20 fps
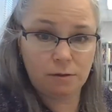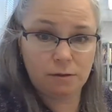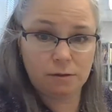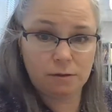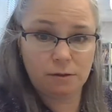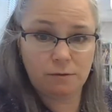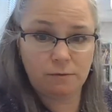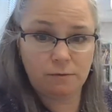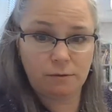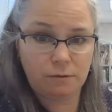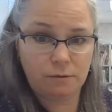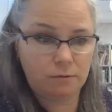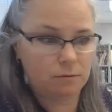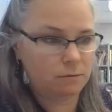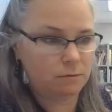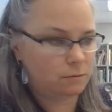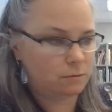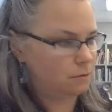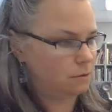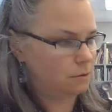so
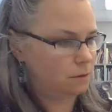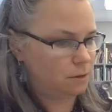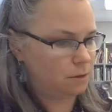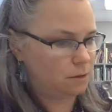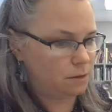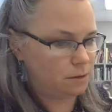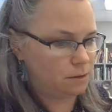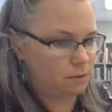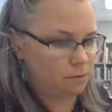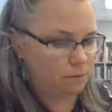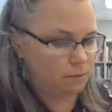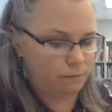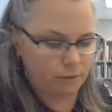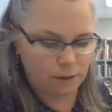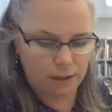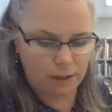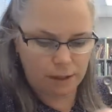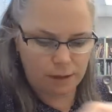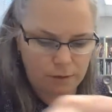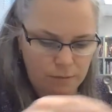sort of
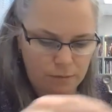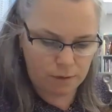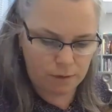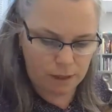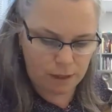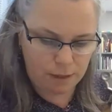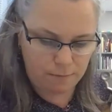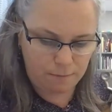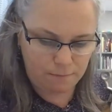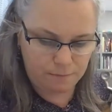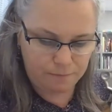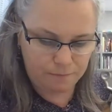a lighter red.